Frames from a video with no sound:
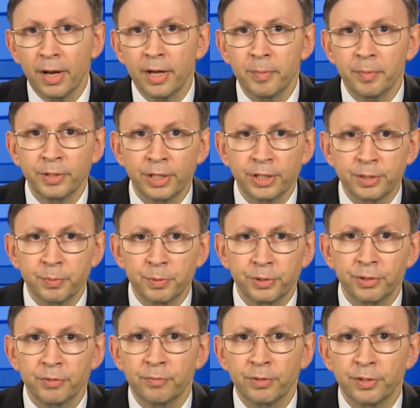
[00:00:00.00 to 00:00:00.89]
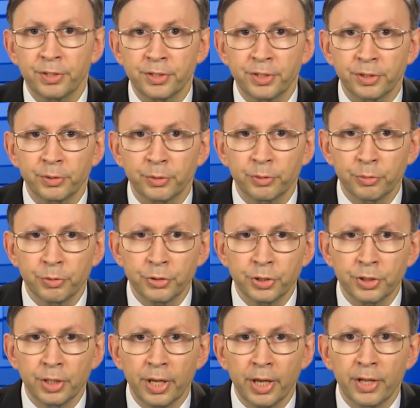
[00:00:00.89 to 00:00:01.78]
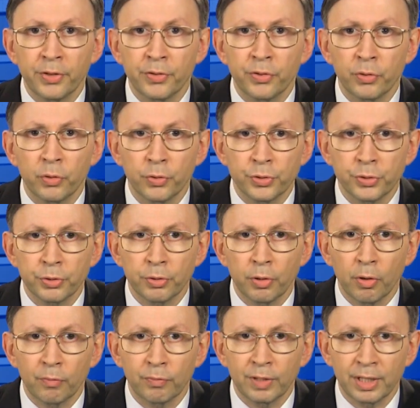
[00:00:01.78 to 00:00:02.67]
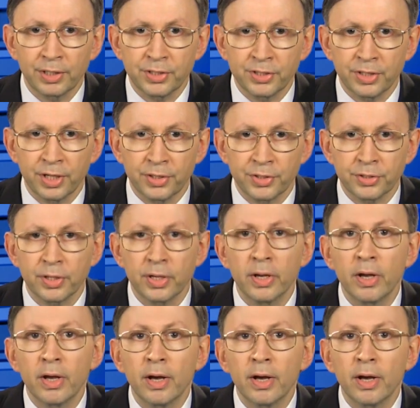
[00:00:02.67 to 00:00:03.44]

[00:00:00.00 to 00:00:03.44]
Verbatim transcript: I am an expert in forensic nutrition and the author of Gut Sense,